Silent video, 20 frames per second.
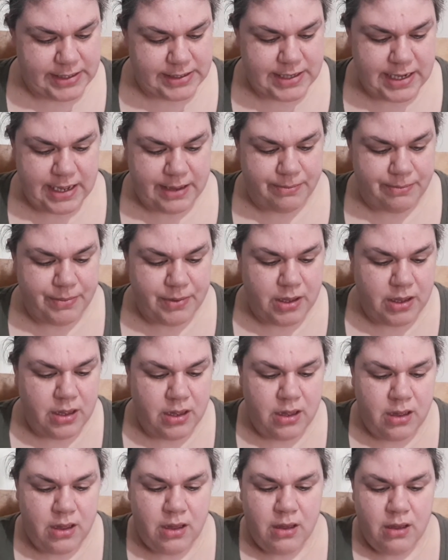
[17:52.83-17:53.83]
his name.
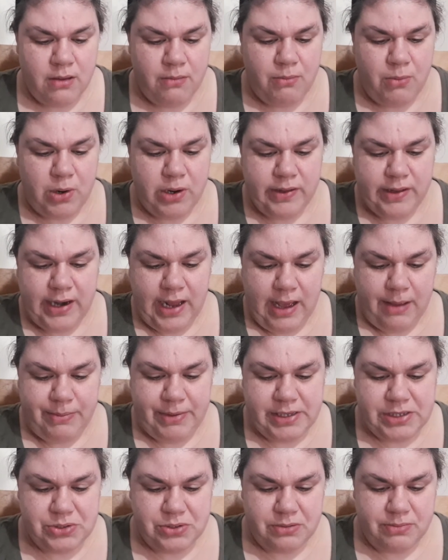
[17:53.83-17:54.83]
More than
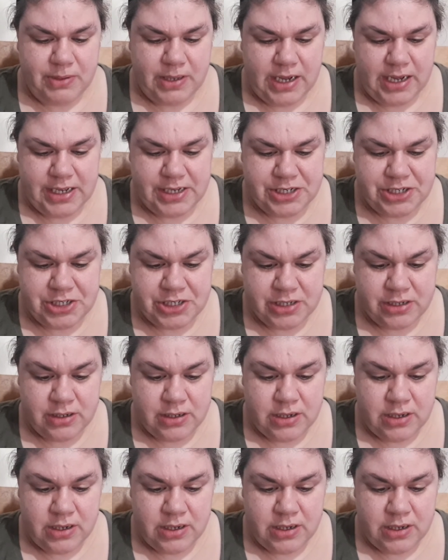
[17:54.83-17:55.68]
happy to oblige,